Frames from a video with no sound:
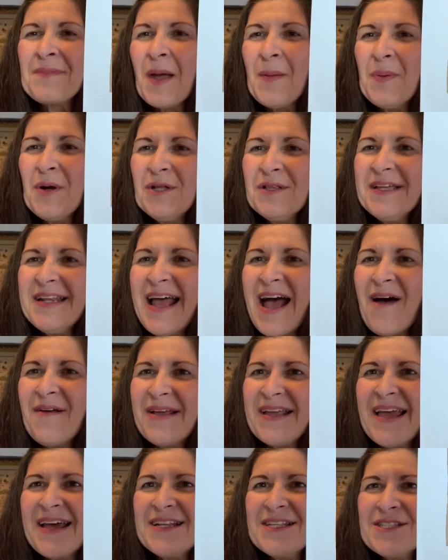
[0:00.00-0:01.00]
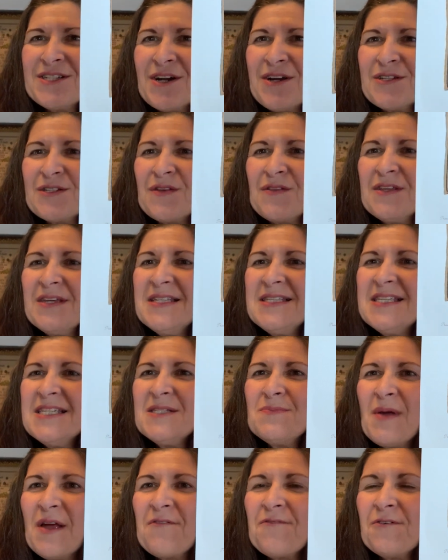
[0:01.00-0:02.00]
pull it out and get a start. So this
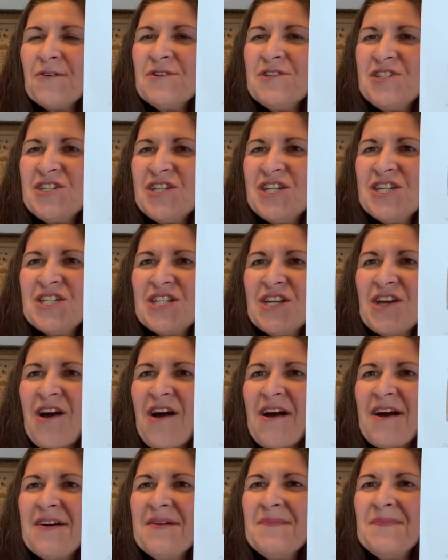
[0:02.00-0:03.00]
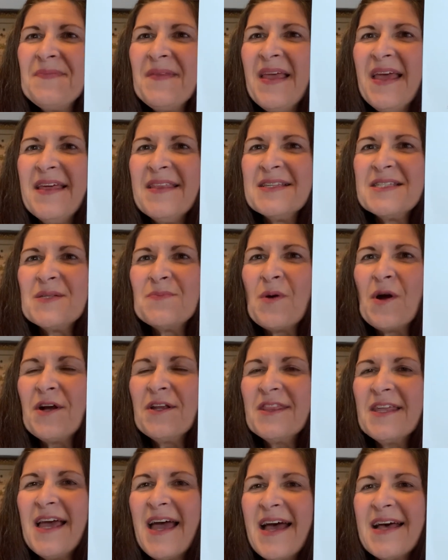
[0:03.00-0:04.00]
is my first GGR. This is
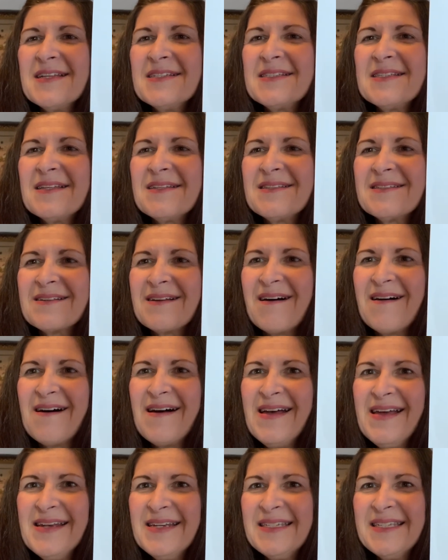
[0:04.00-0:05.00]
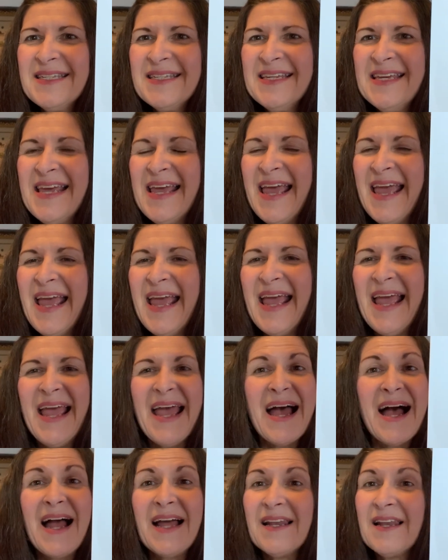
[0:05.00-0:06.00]
Martha S. Scott.
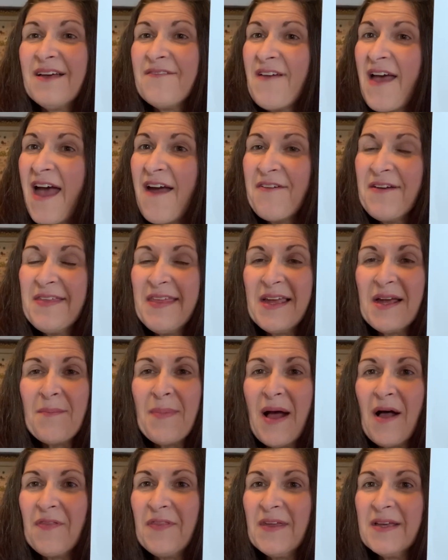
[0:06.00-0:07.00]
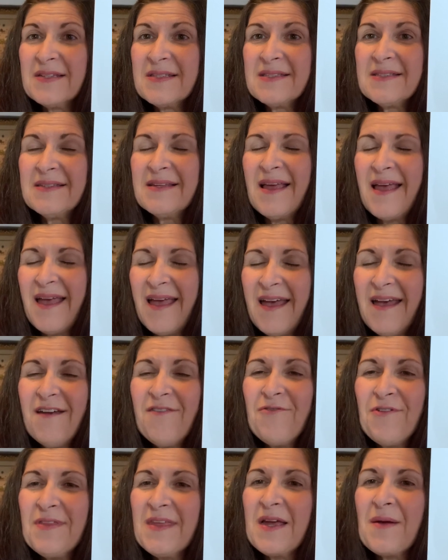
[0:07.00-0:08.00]
I love everything about this
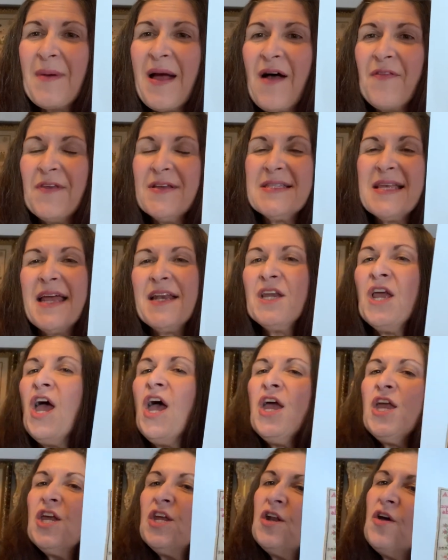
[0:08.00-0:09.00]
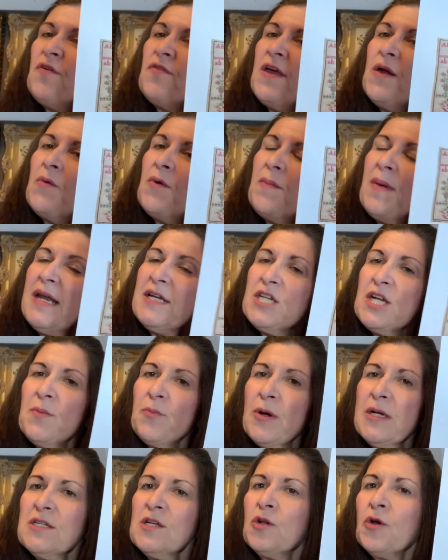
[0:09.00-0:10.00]
everything about this. And, you know, they were mentioning,
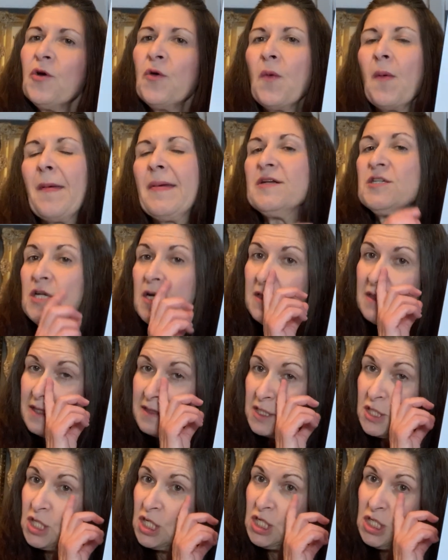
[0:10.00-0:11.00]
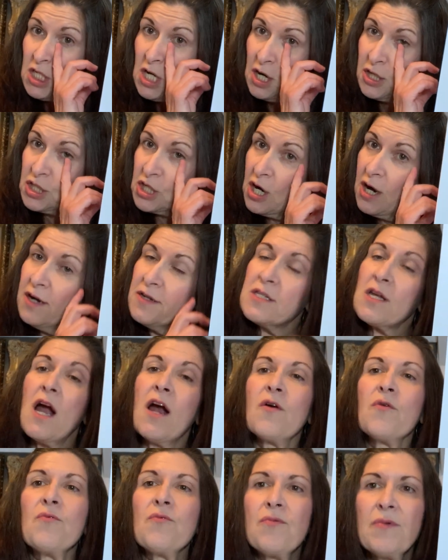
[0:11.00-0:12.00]
Brenda Laura were mentioning that the GGR charts
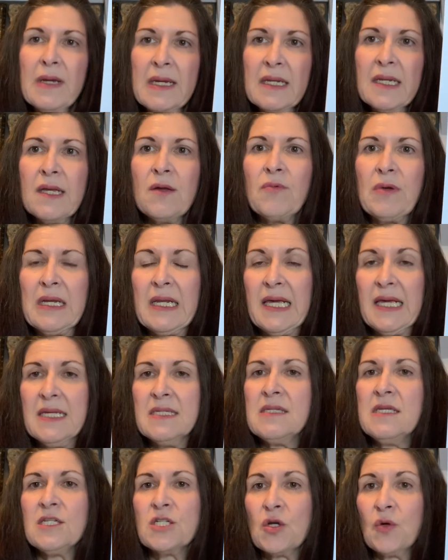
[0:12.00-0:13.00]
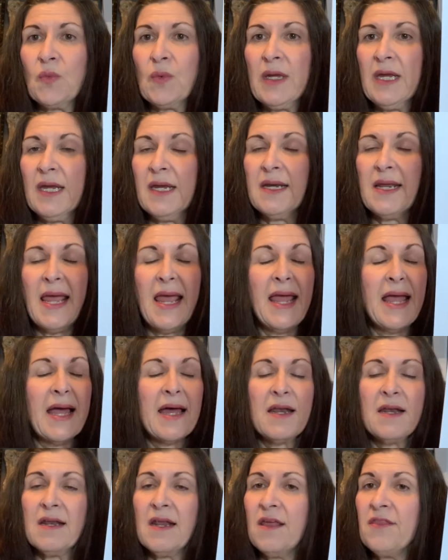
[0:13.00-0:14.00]
are really, really easy to read.
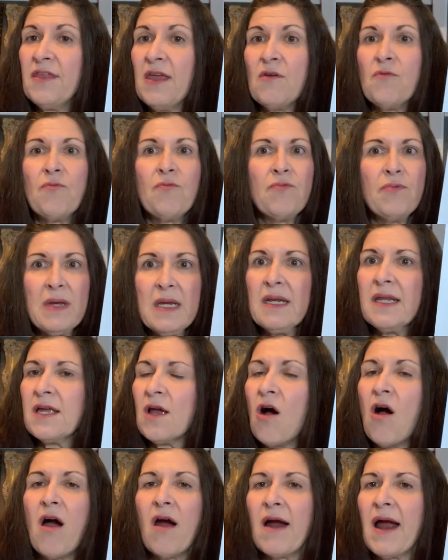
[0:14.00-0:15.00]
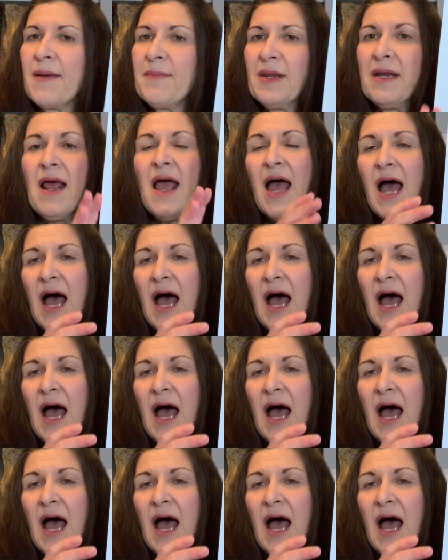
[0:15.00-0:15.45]
And they really are. I mean,